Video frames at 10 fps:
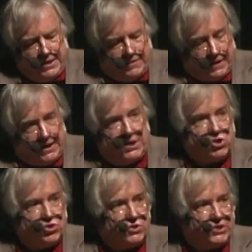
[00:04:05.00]
the key
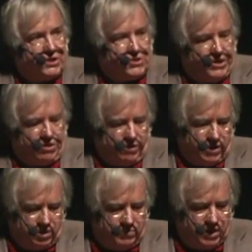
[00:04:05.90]
issues to consider are
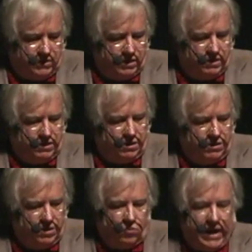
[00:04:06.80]
going to be the, the,
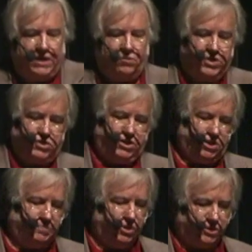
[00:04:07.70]
the rate at which these
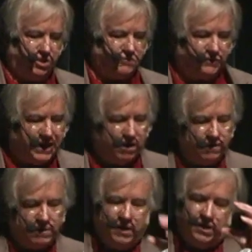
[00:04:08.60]
buildings fell,